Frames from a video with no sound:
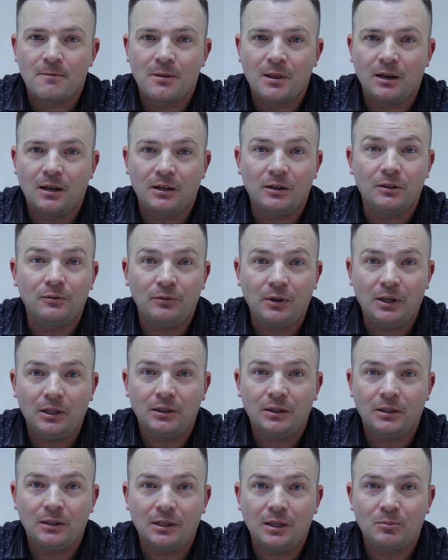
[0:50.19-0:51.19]

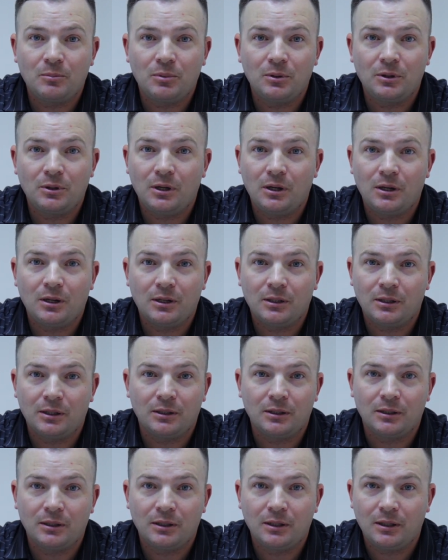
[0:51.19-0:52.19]
event that they put
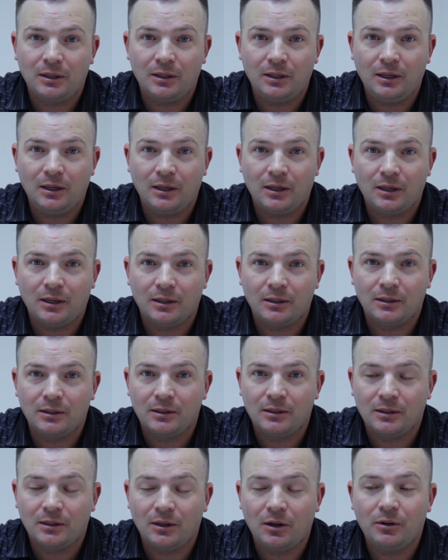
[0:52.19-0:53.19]
on, and
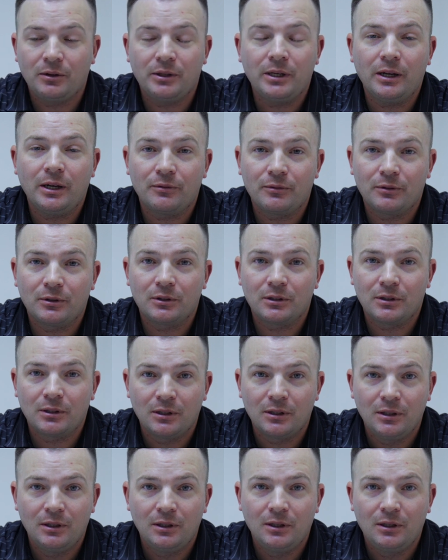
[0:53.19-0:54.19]
all the effort
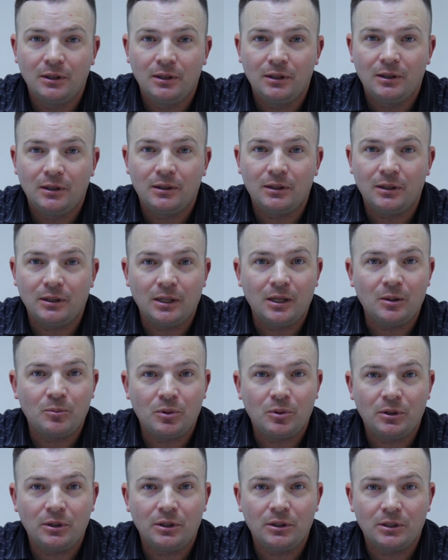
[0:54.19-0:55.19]
that they
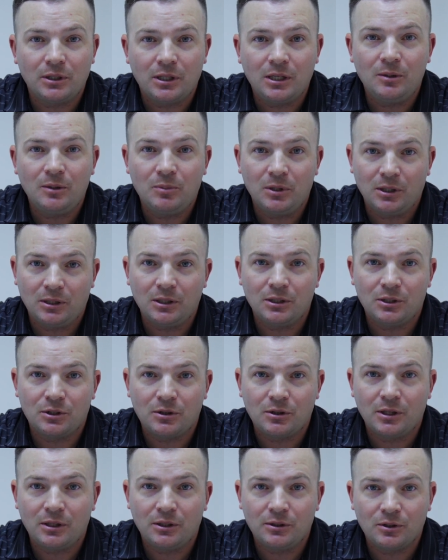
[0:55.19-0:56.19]
put into keeping these
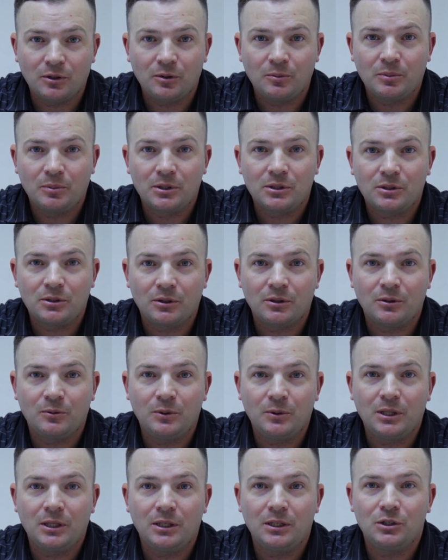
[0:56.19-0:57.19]
trails open so that
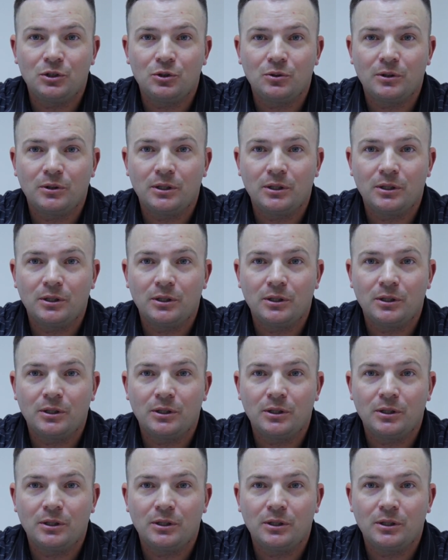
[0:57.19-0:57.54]
we can enjoy